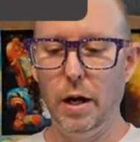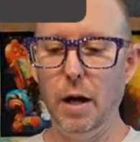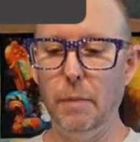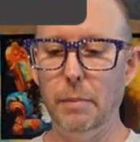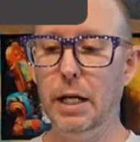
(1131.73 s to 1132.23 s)

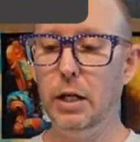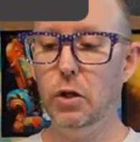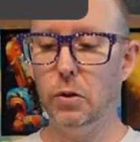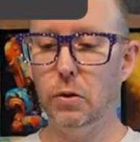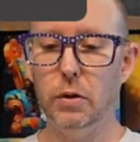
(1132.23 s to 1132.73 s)

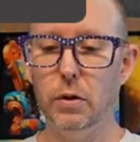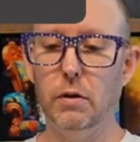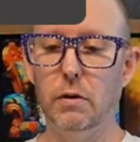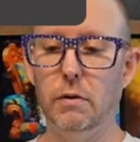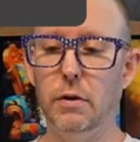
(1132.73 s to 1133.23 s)
Anywho,
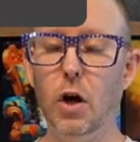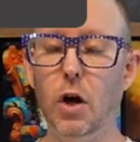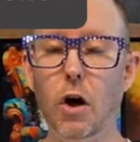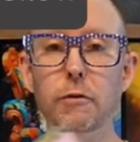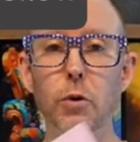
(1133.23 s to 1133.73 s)
the
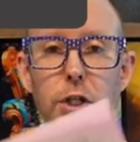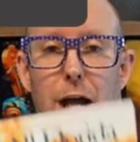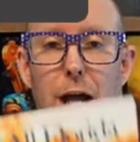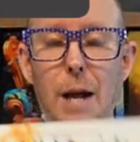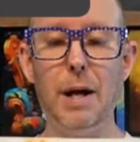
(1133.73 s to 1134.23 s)
All Florida
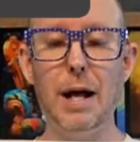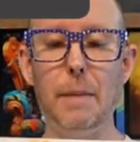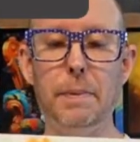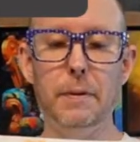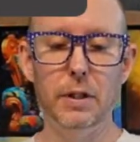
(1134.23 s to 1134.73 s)
Shop
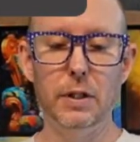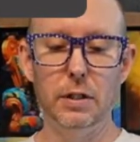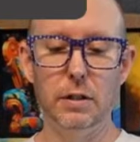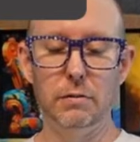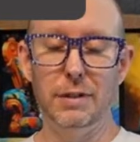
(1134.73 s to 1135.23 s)
Hop
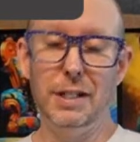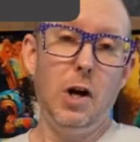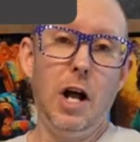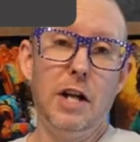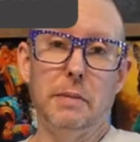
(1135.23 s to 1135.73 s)
is
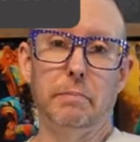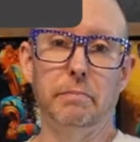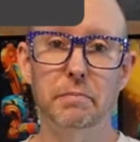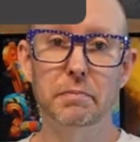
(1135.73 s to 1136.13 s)
awesome.